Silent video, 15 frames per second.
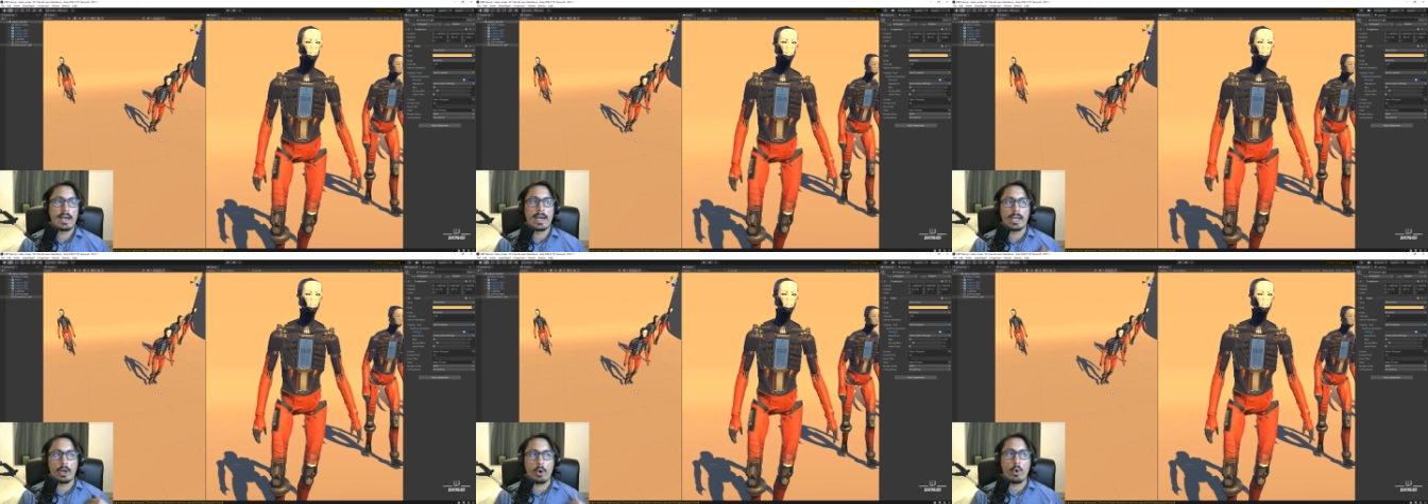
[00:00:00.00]

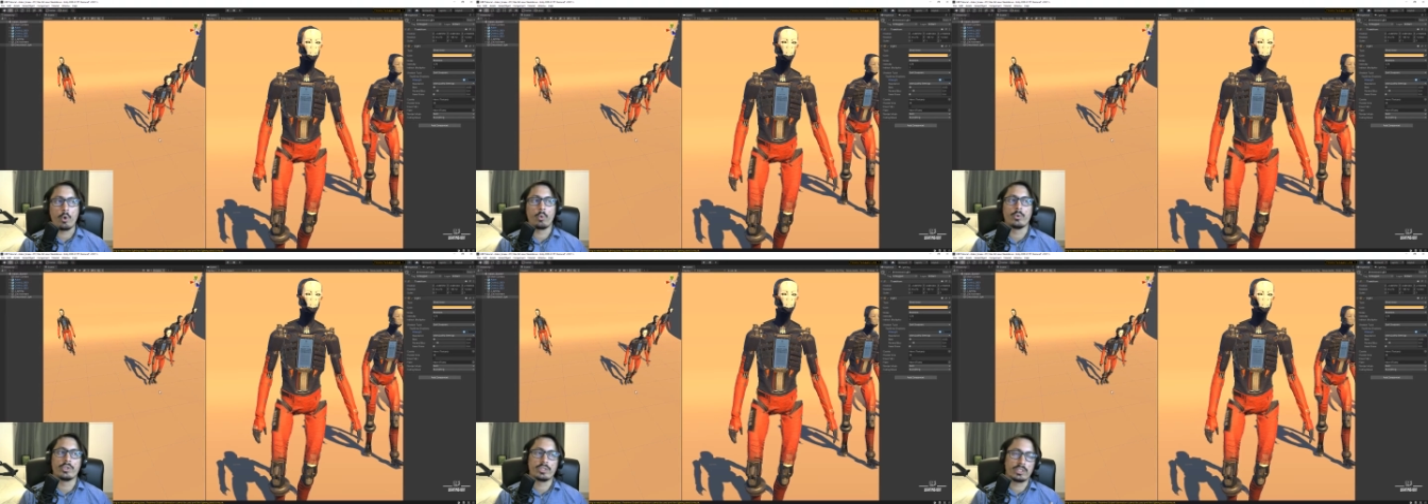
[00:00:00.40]
and I
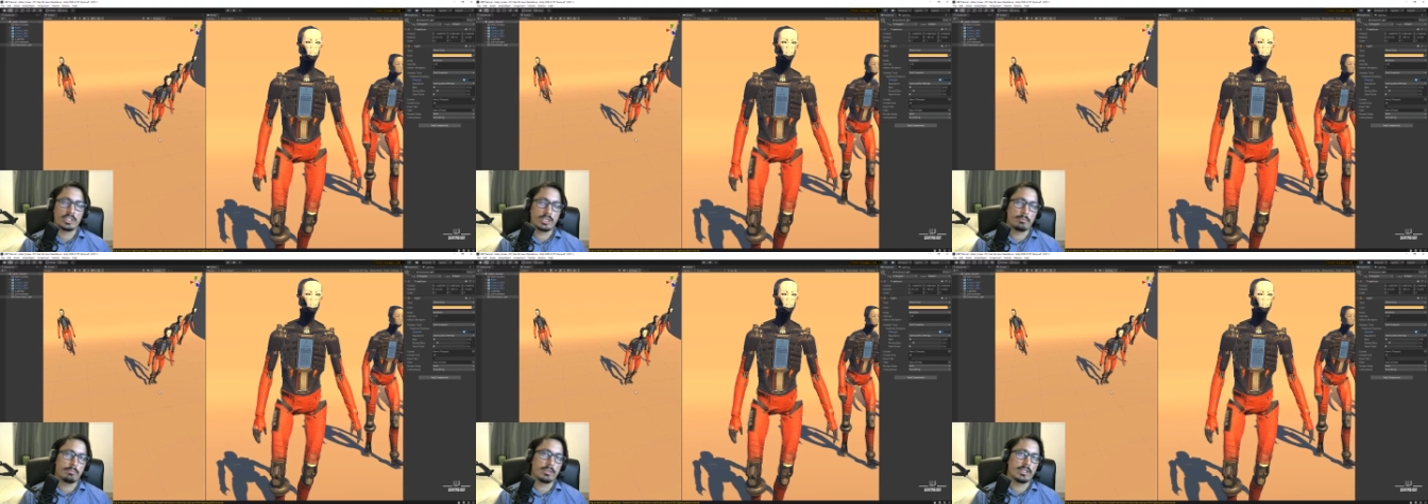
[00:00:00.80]
always
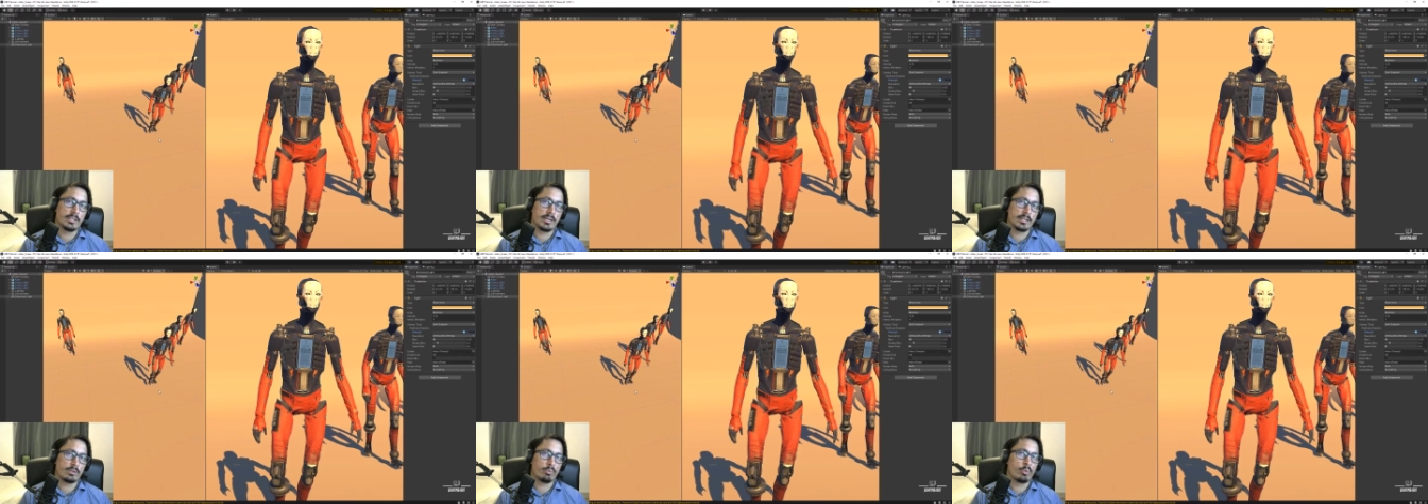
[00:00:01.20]
keep it
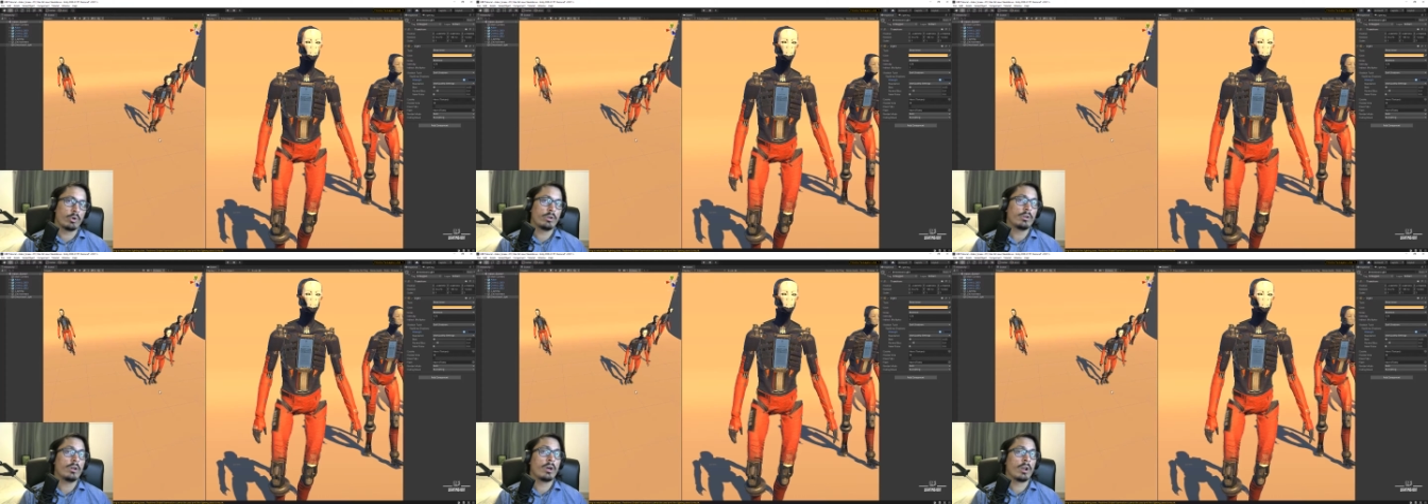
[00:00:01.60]
at
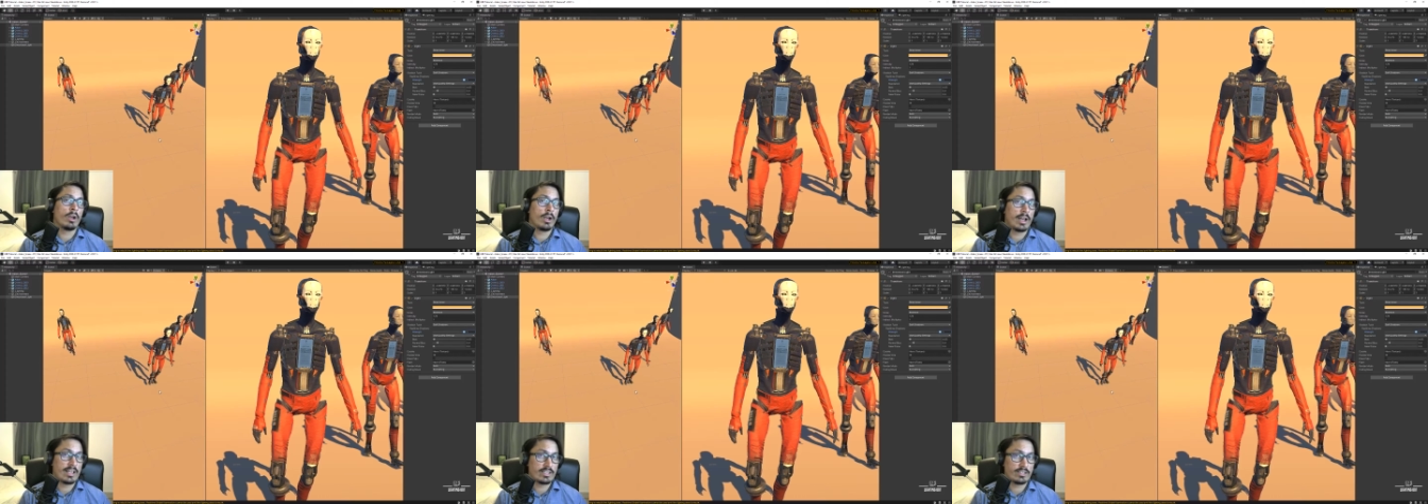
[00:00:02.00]
one
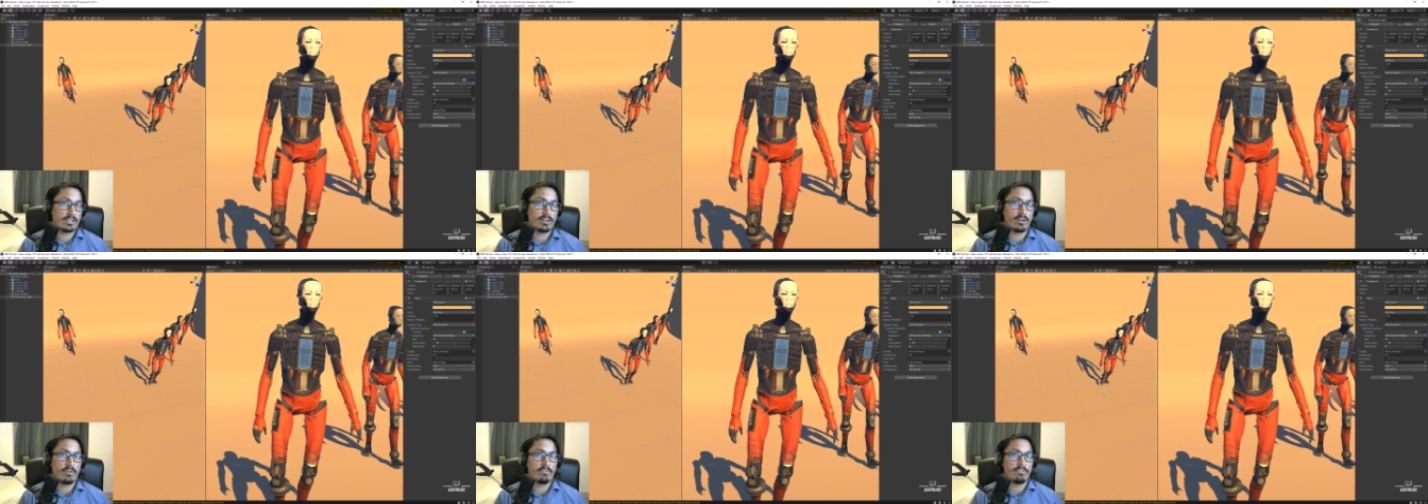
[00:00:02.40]
unless
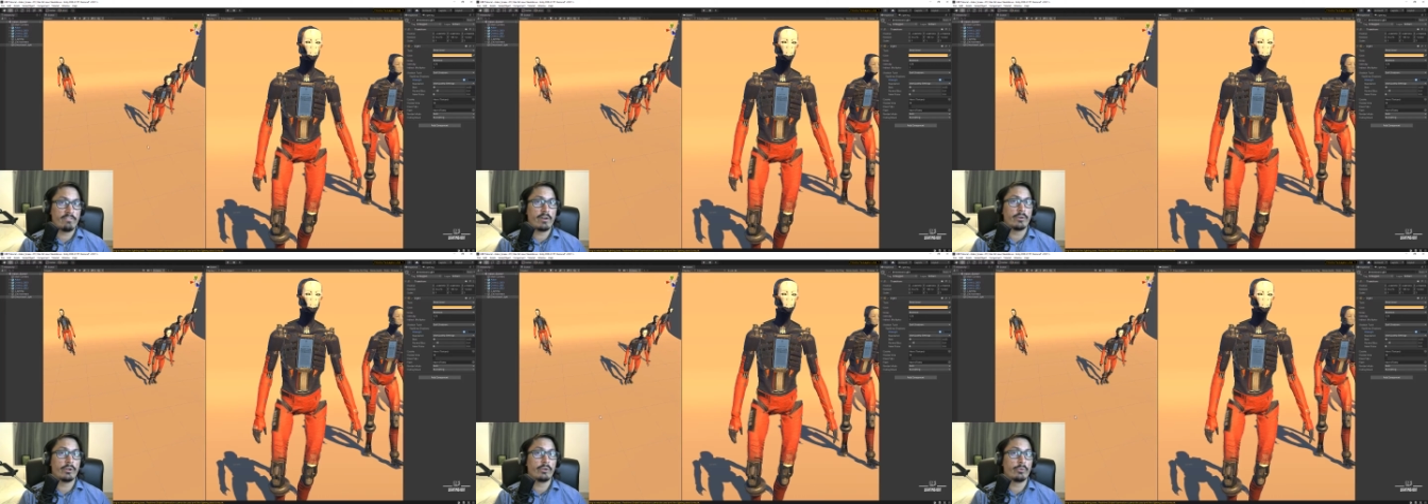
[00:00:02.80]

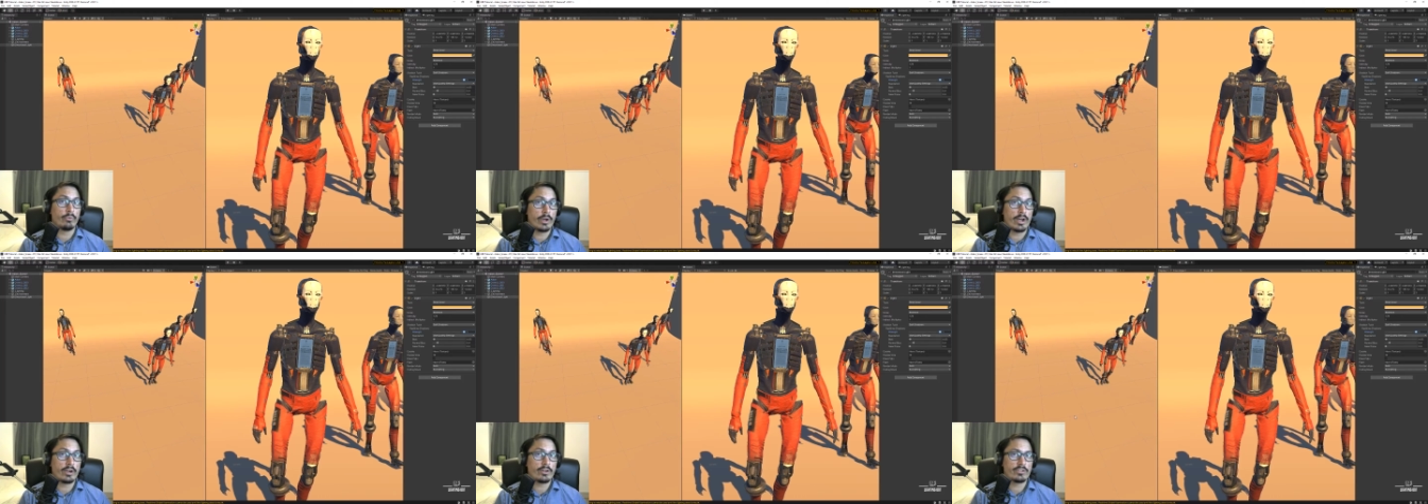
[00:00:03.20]
very
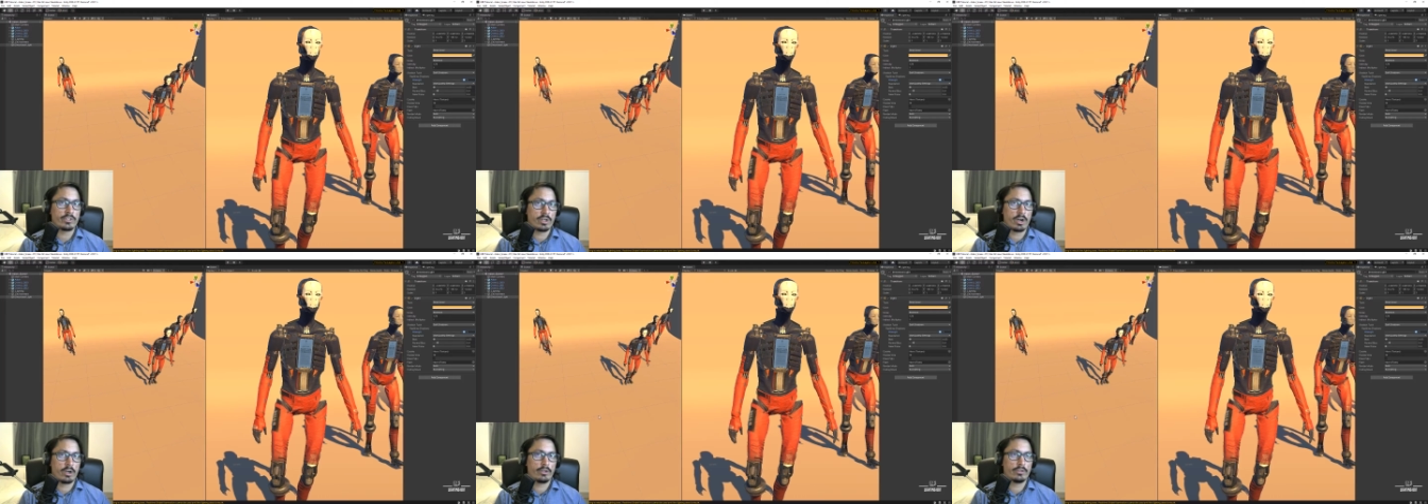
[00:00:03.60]
rare
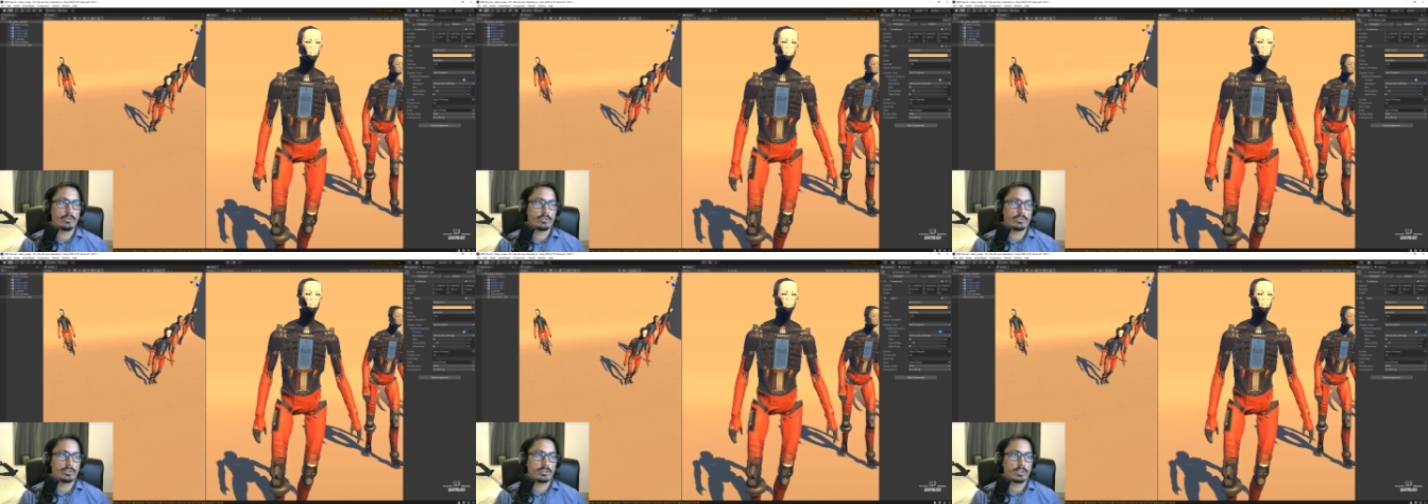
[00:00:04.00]

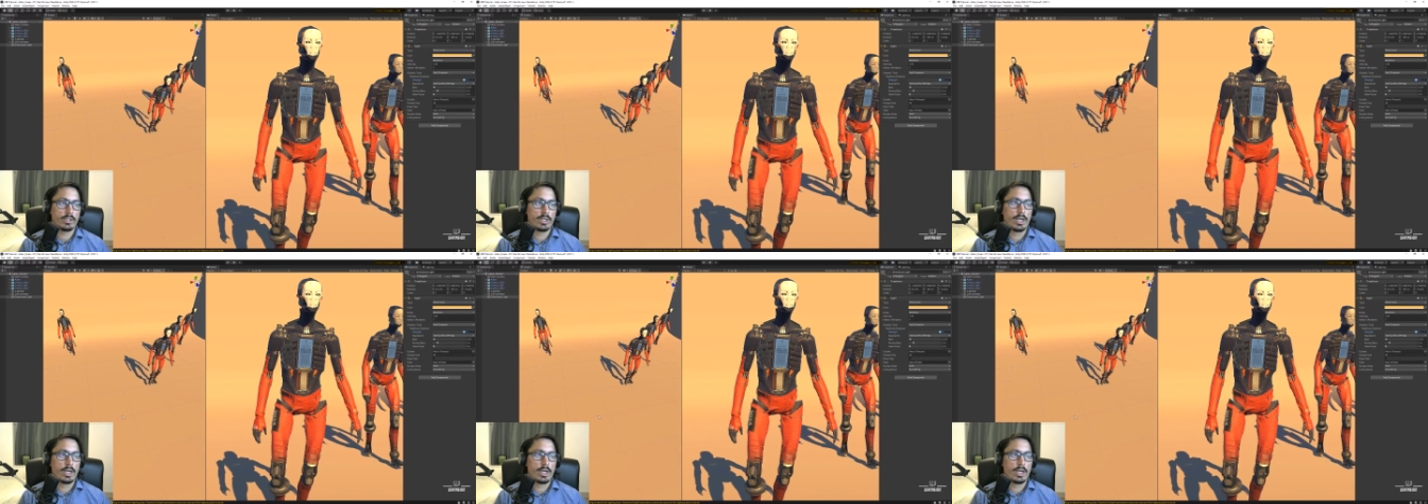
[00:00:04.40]
scenarios.